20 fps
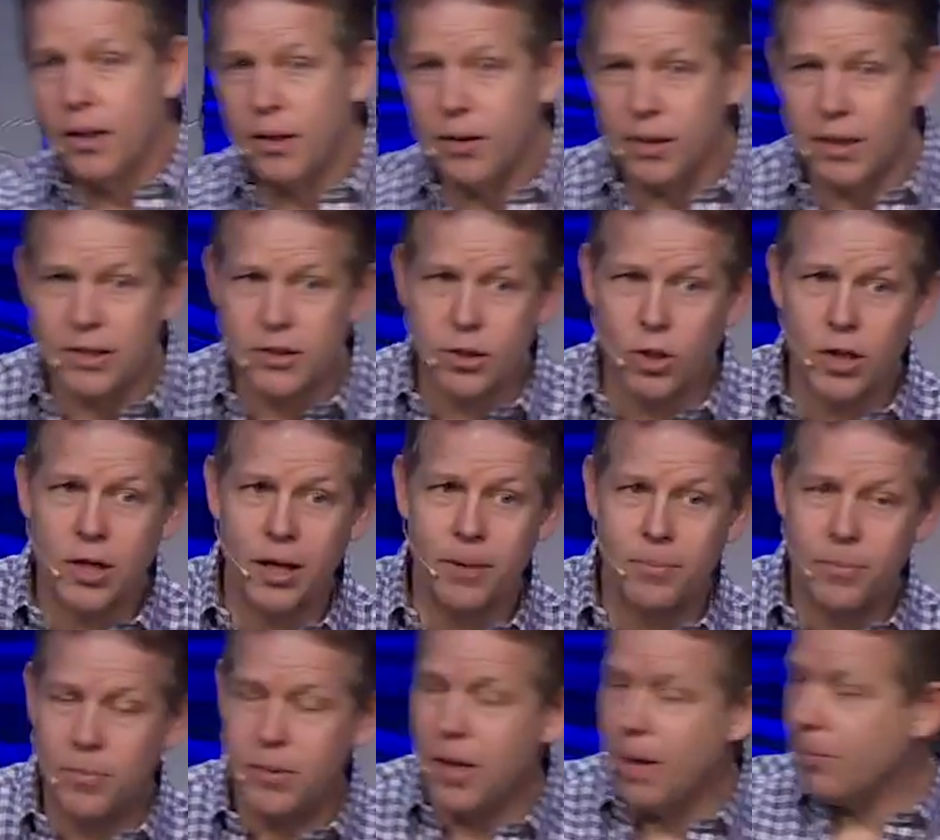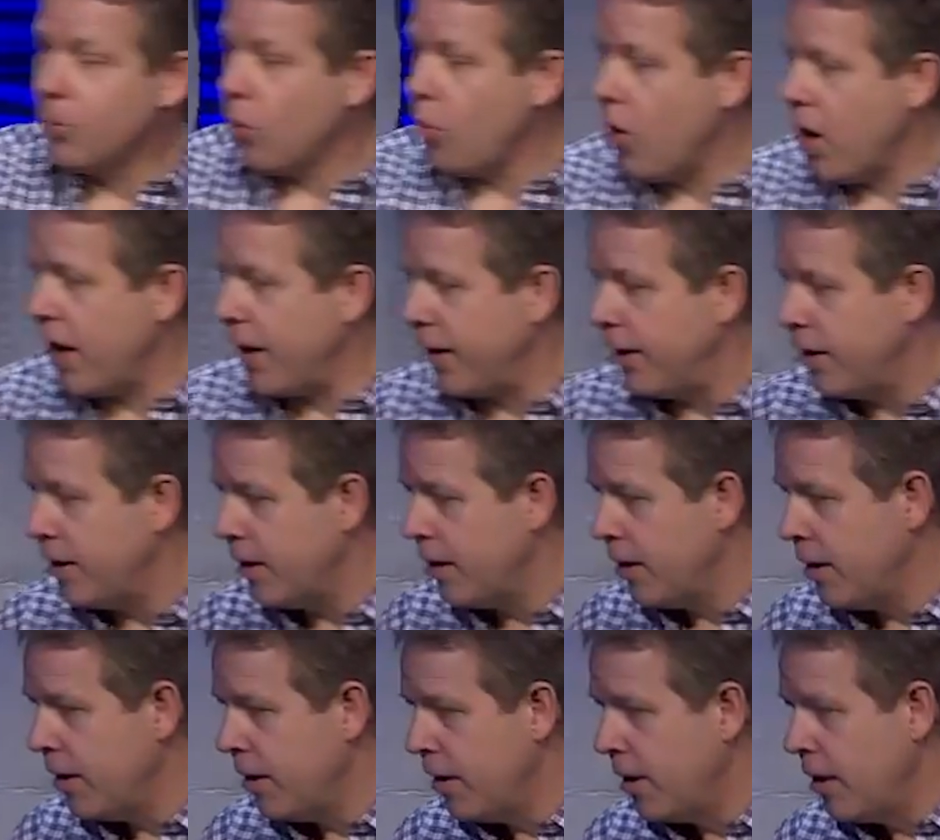Let's look at them. Number one
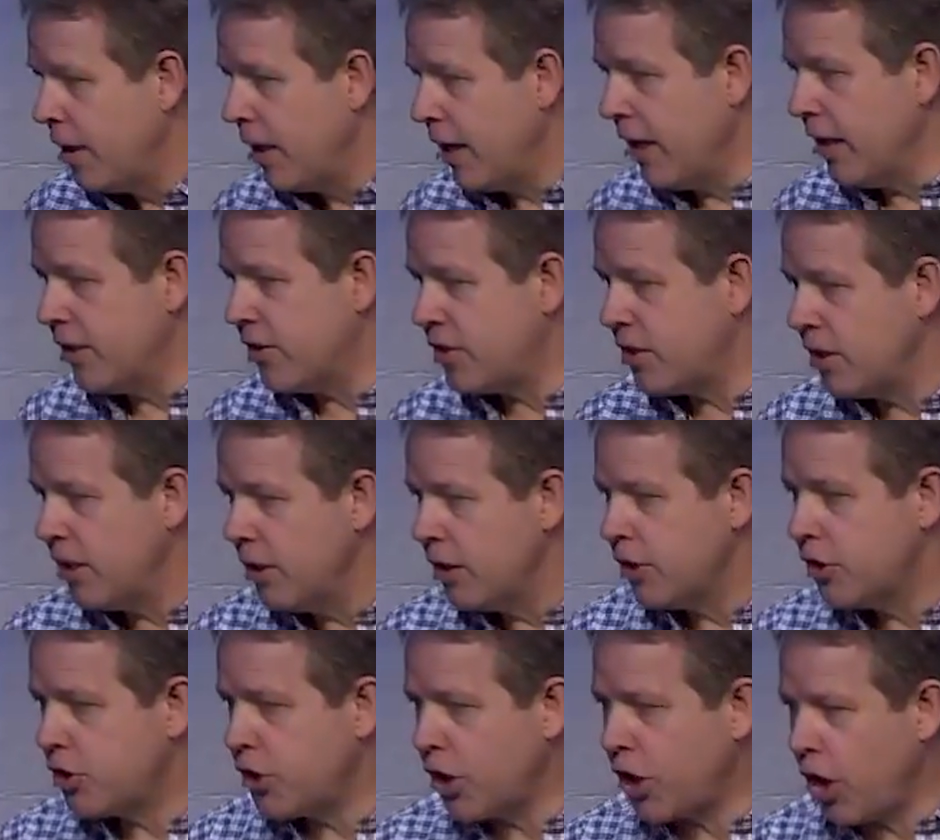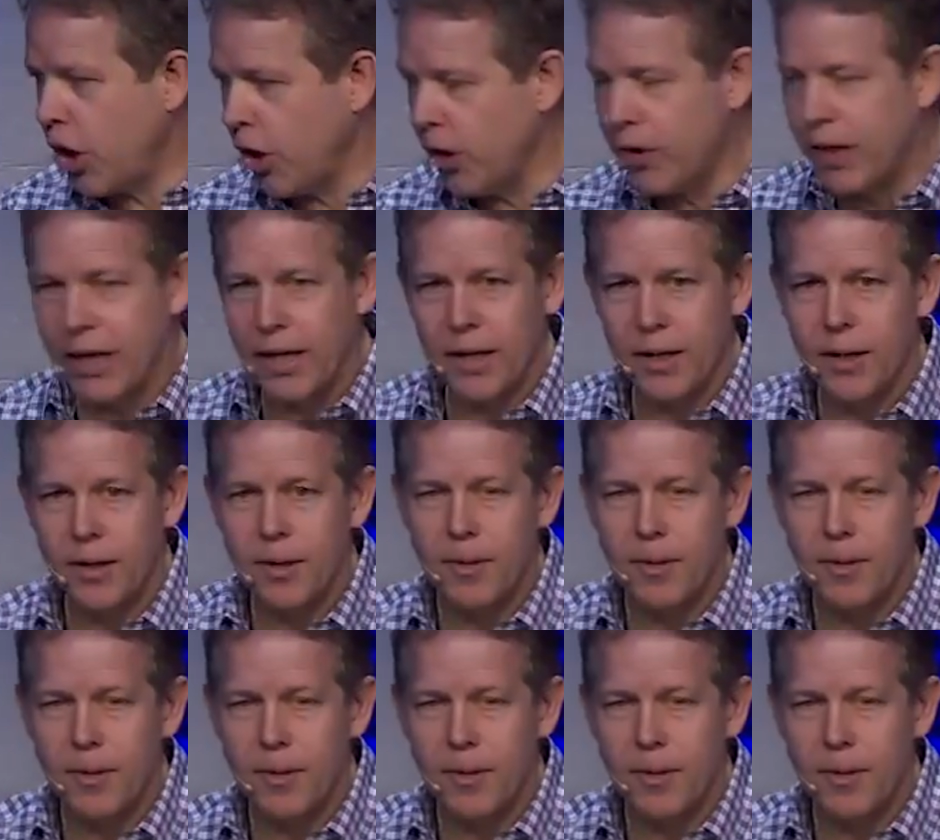is security.